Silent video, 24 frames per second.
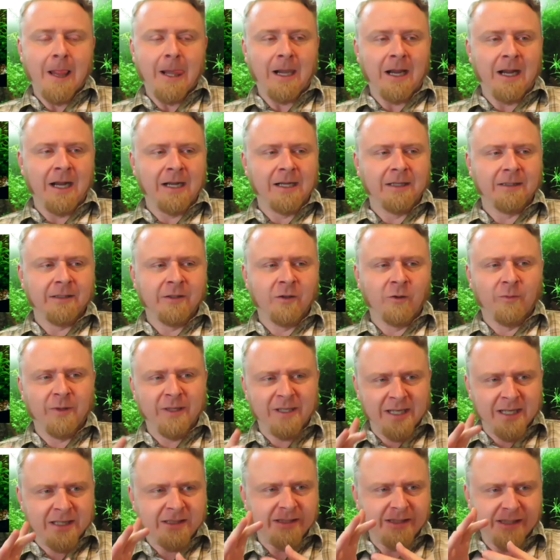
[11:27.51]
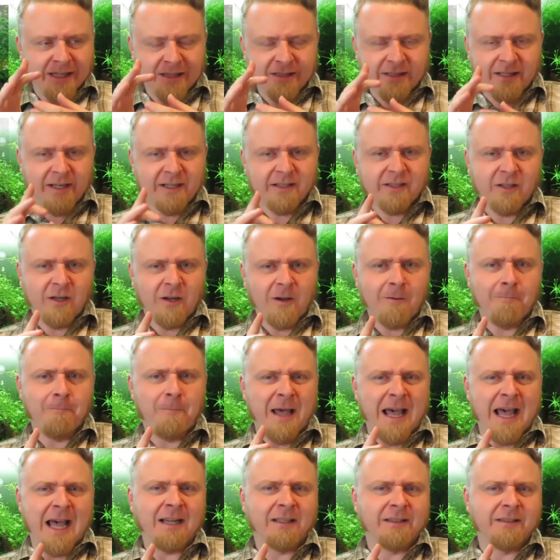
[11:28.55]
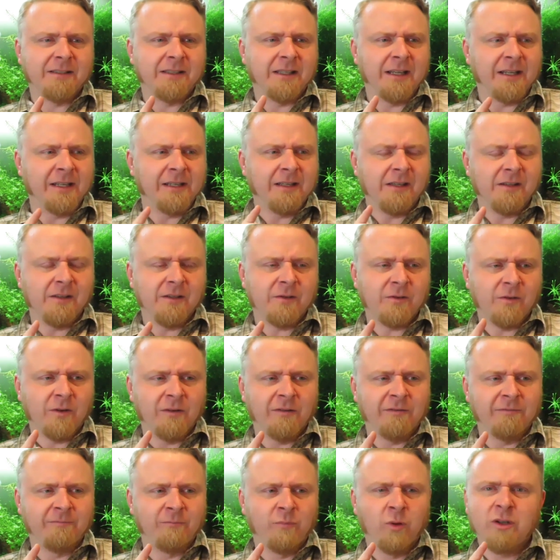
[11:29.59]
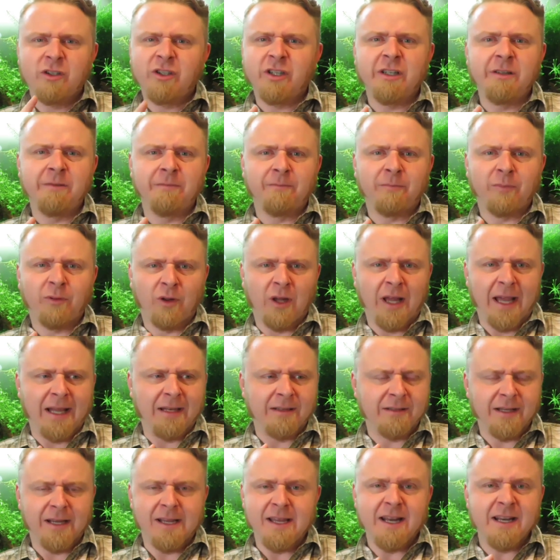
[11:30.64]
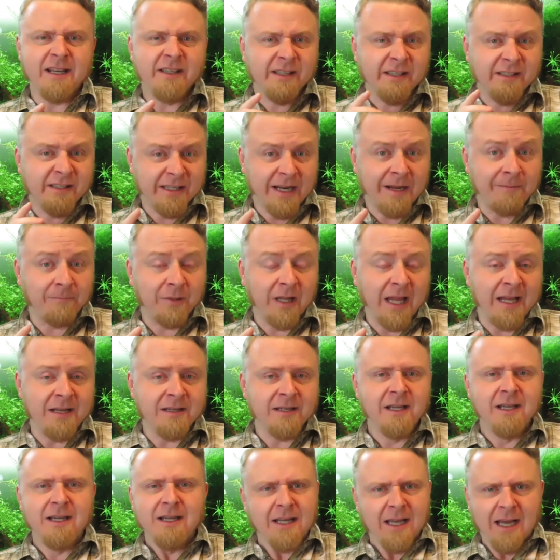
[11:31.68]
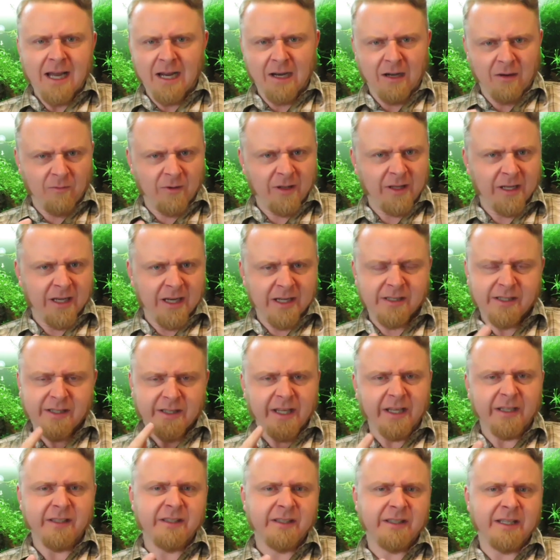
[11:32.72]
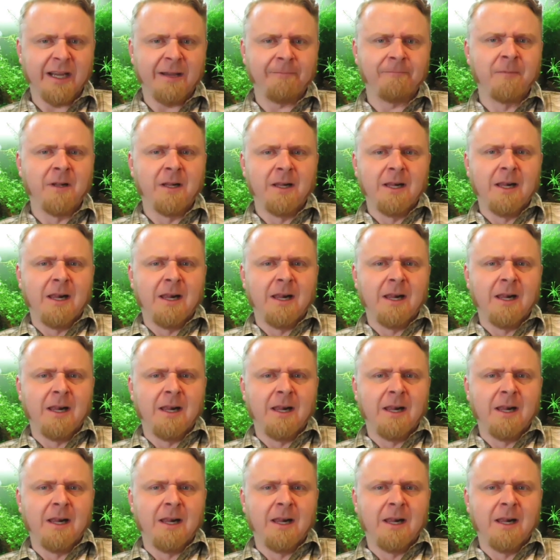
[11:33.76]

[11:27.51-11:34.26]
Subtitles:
But it's a nice compact, sort of bushy plant. It is a stem plant, really nice thick stem.